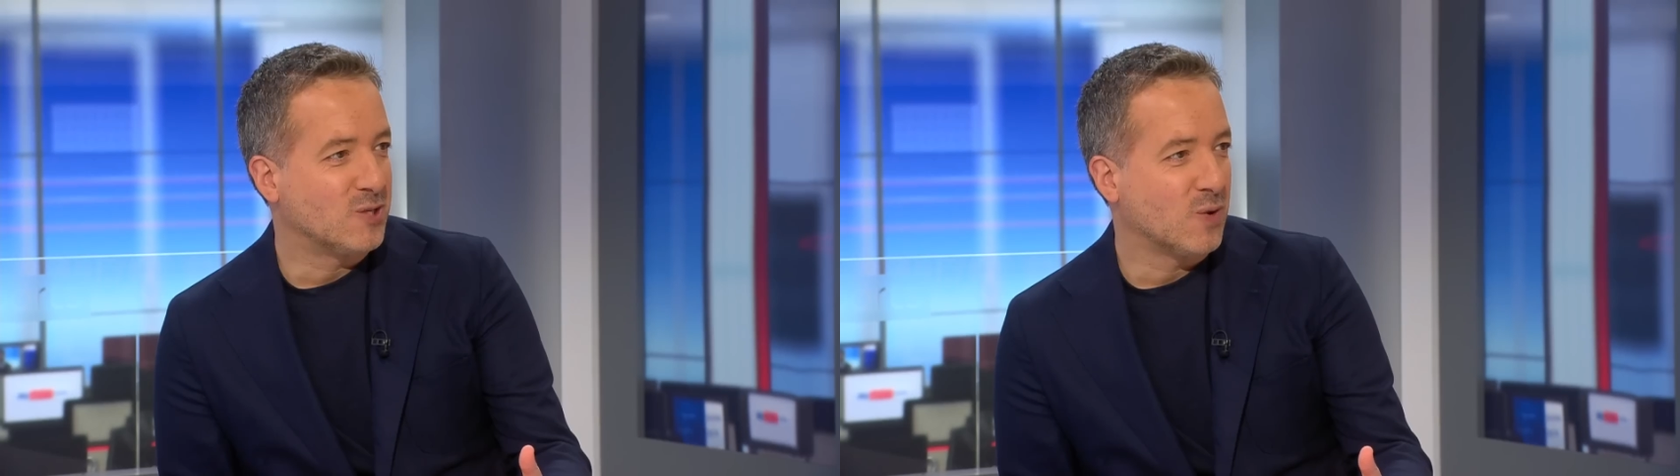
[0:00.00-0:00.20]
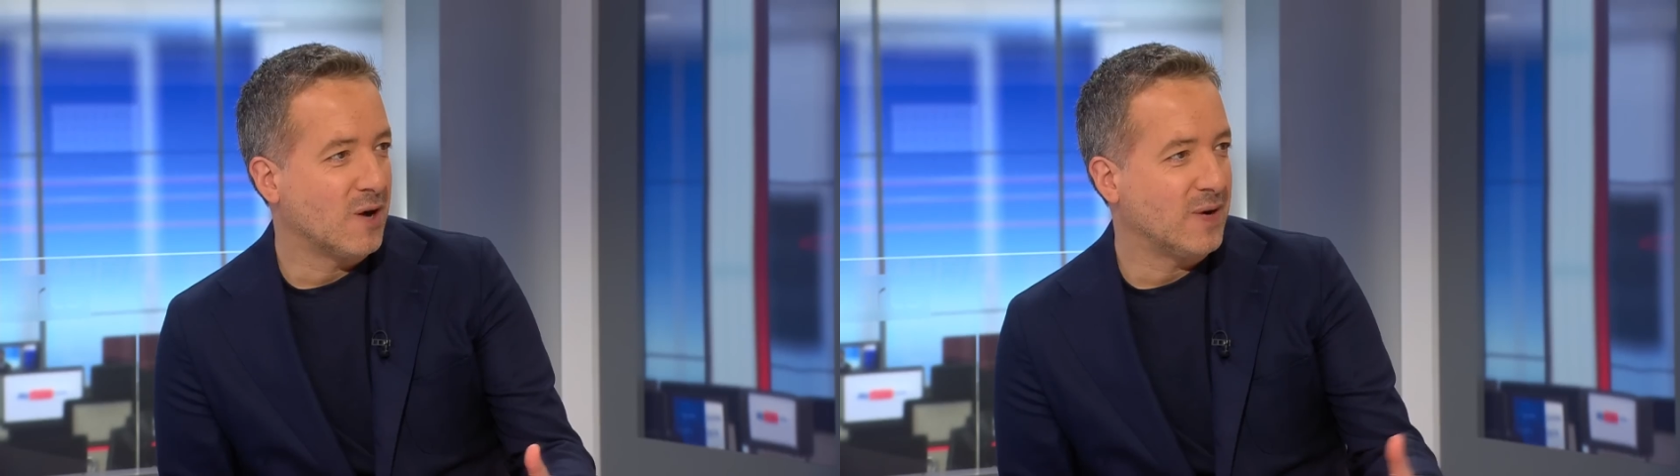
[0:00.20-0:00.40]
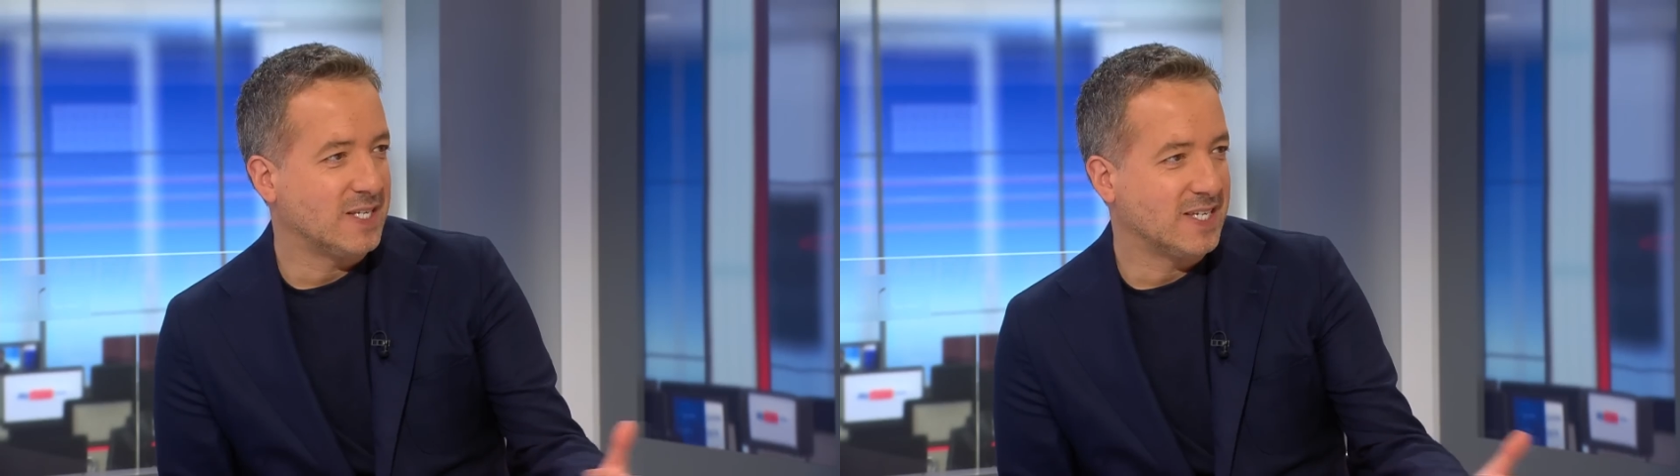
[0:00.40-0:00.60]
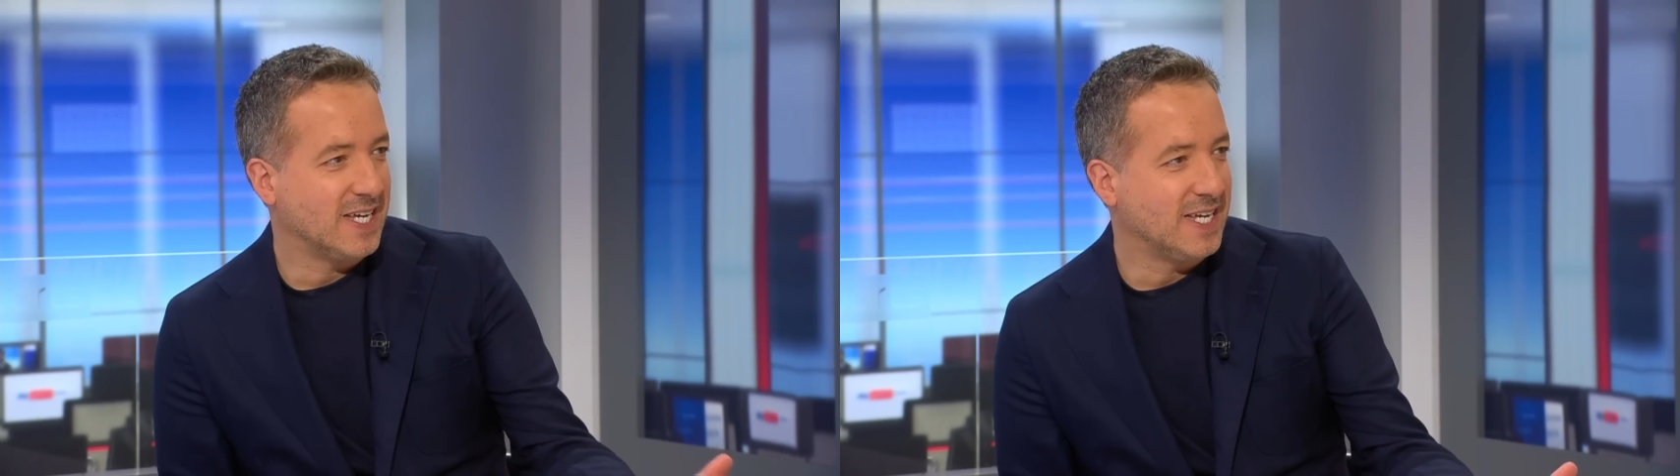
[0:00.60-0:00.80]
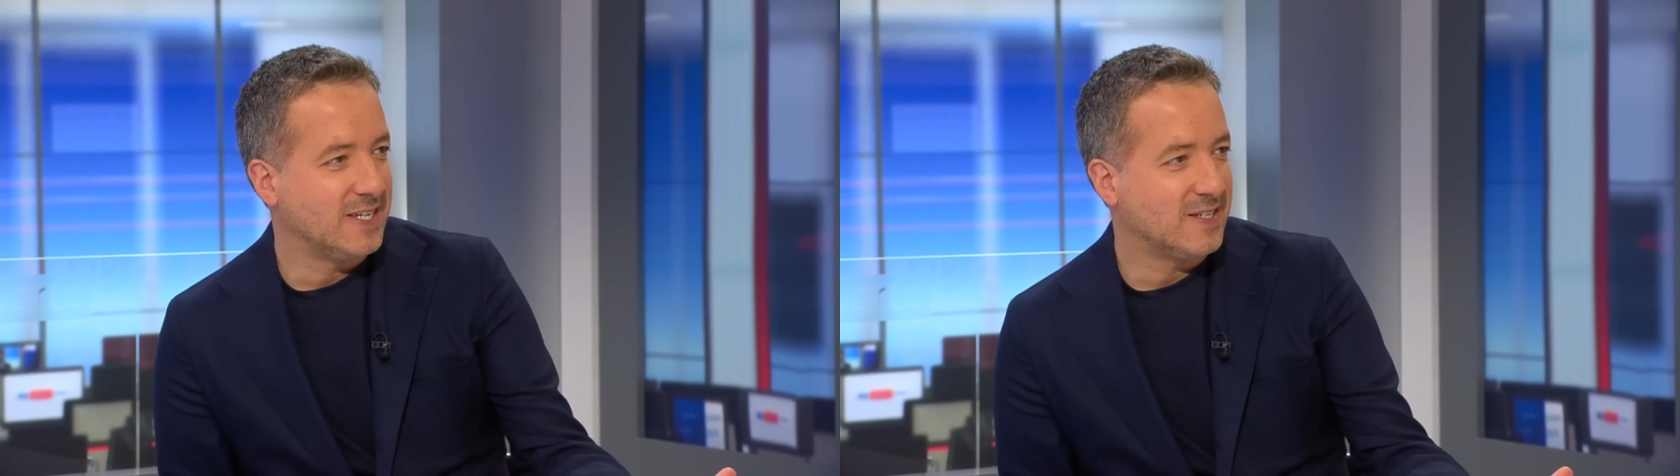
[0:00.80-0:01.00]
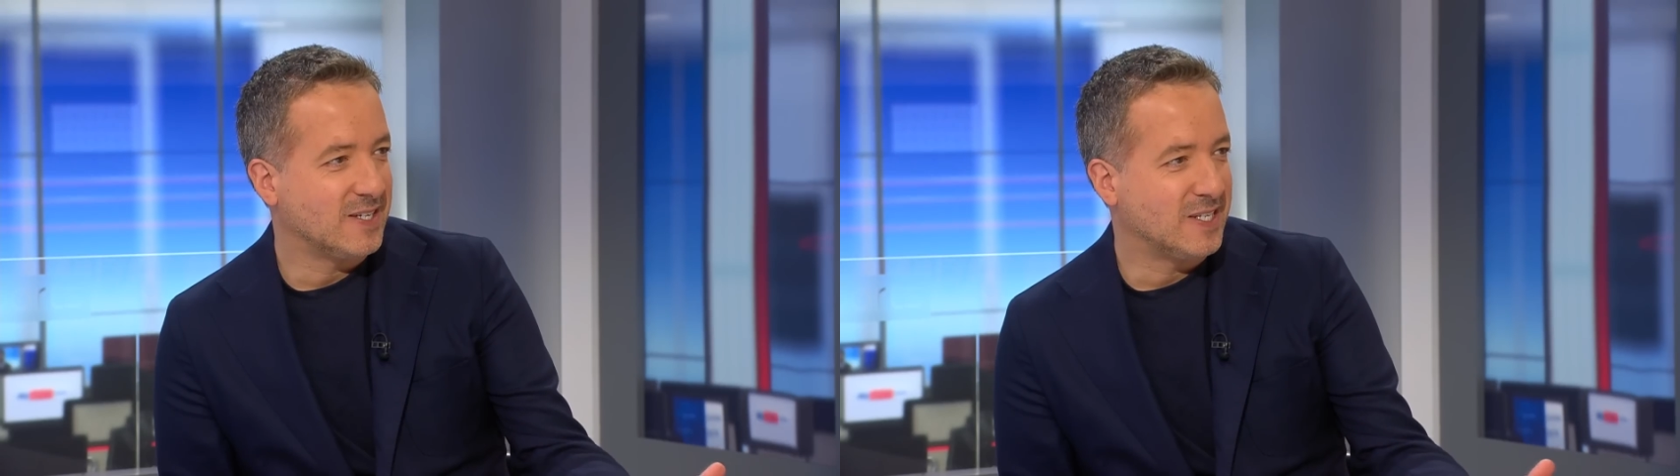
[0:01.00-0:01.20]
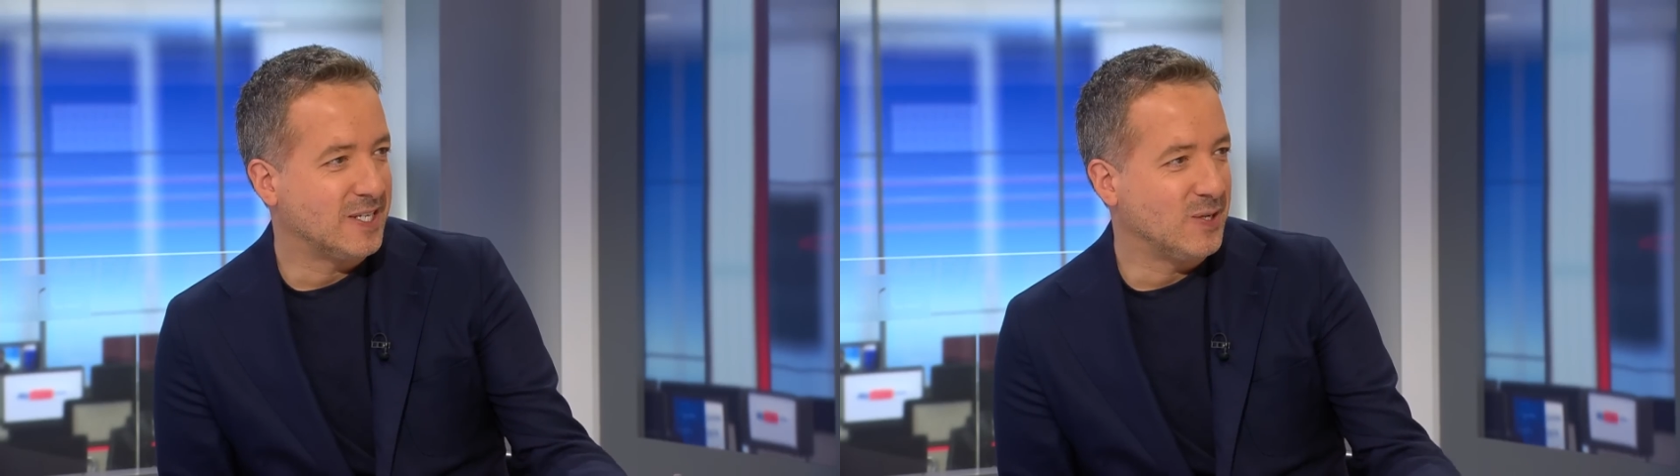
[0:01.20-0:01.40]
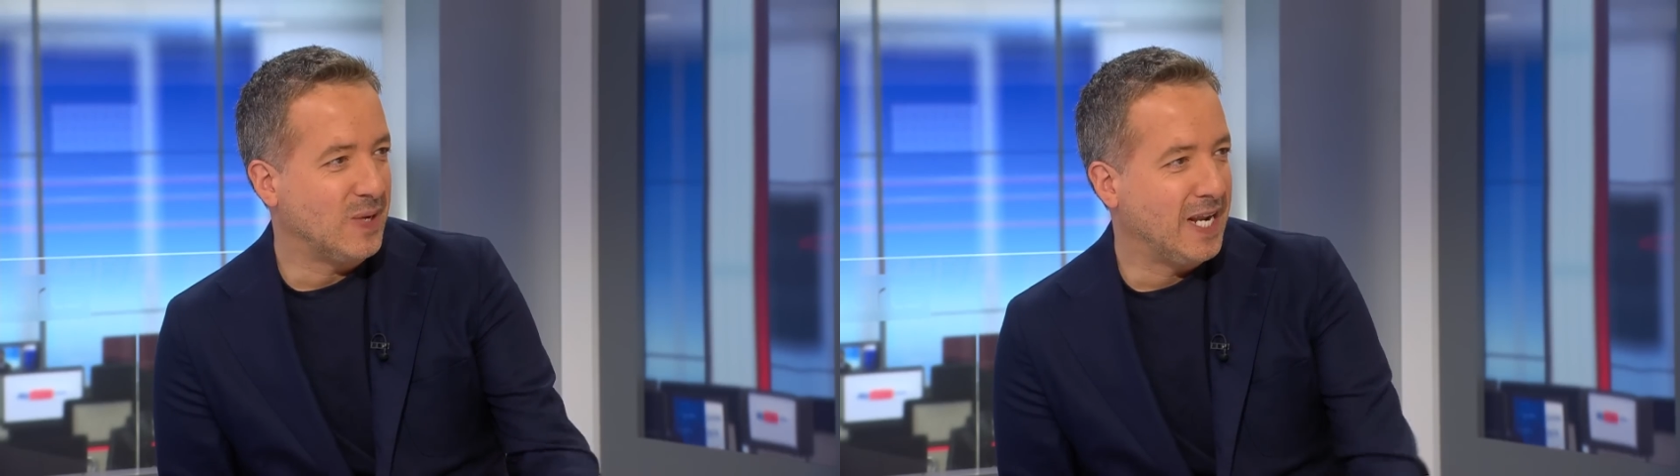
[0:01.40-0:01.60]
Suarez is
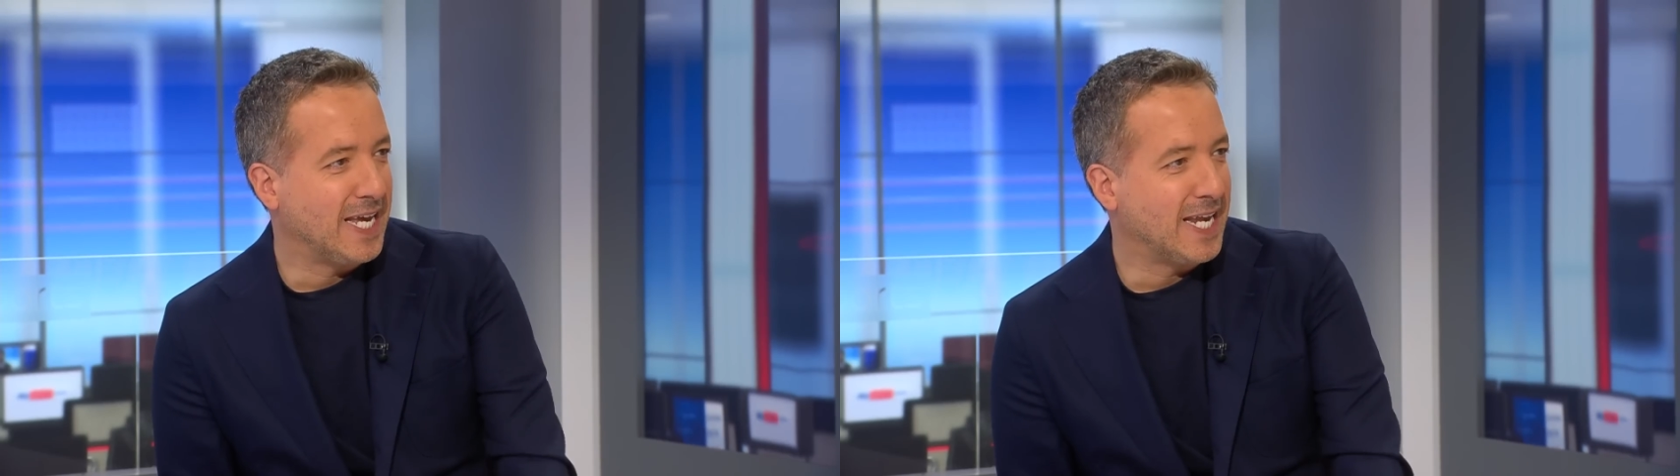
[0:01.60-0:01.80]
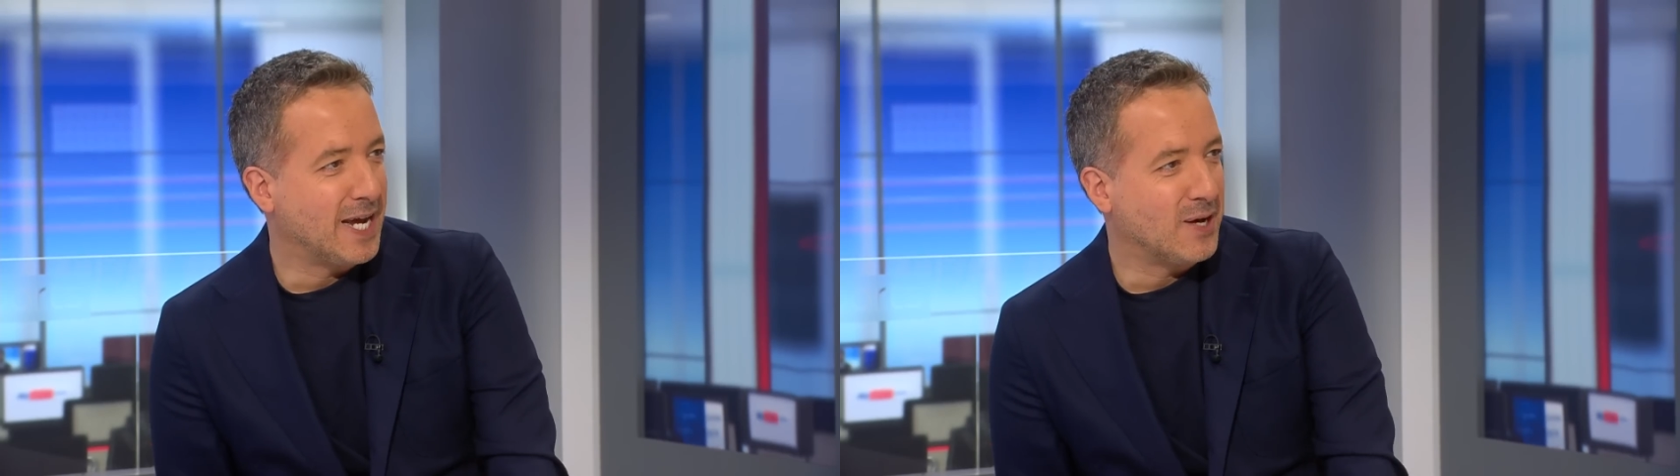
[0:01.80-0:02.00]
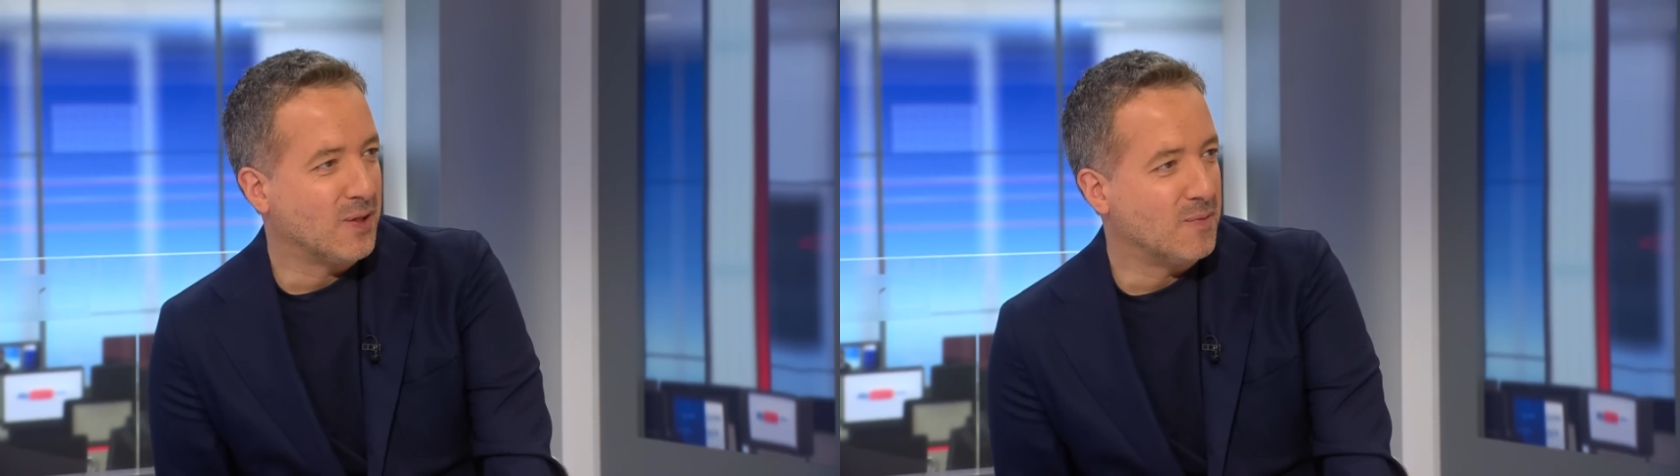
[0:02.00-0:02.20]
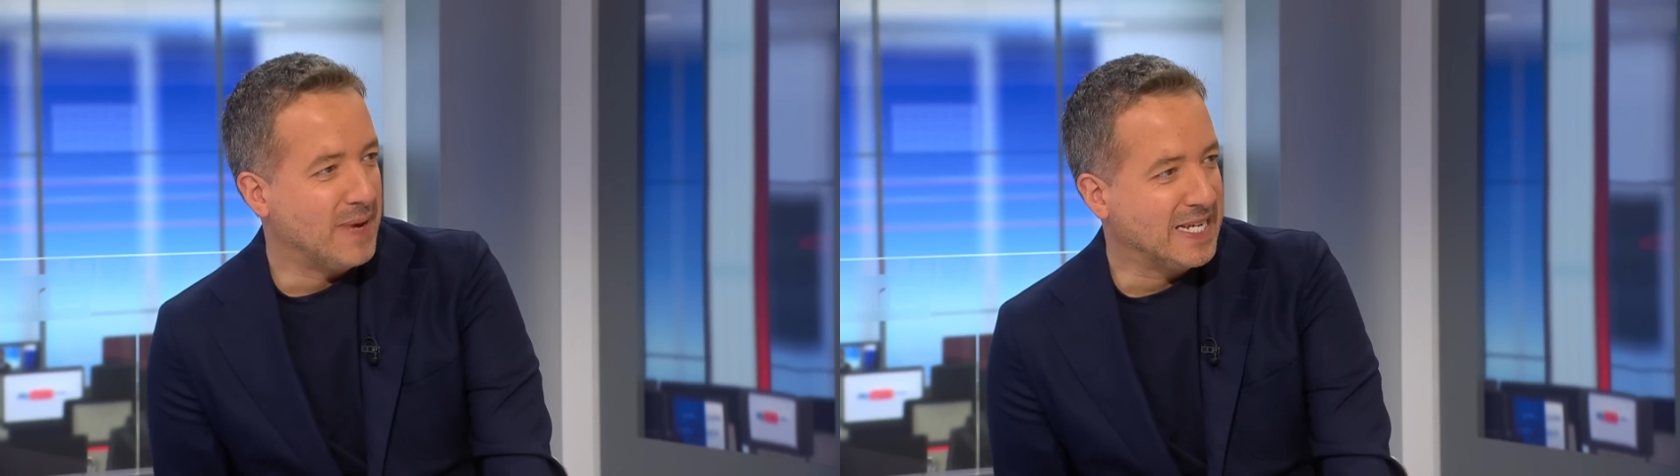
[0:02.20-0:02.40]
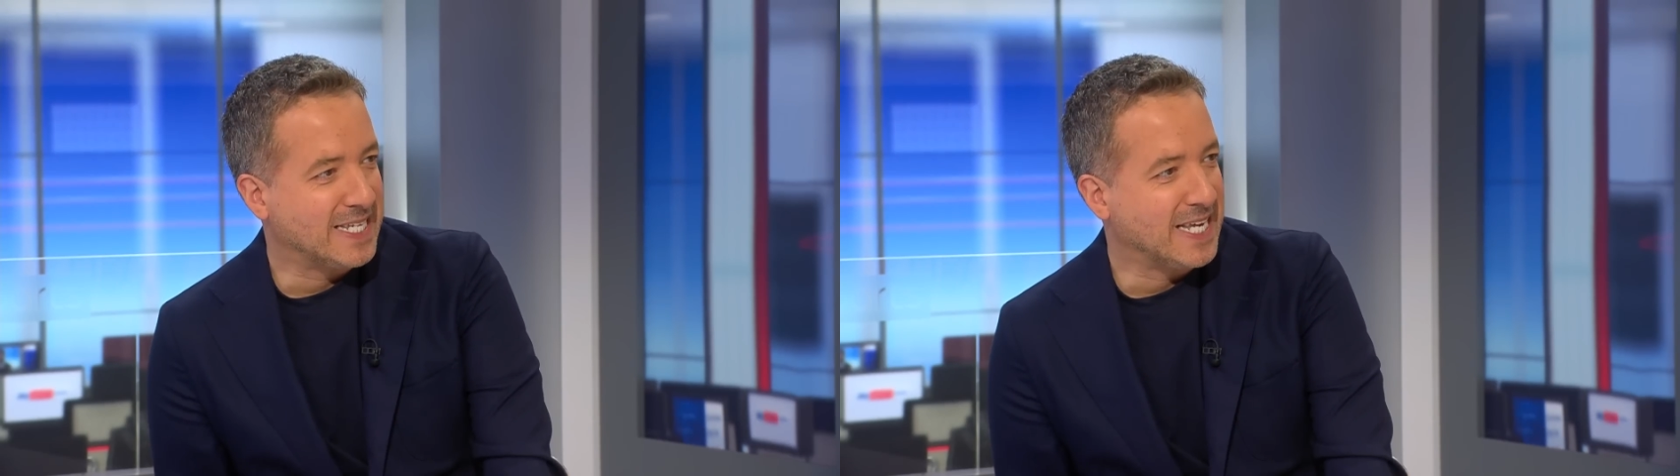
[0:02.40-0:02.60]
to Lionel Messi.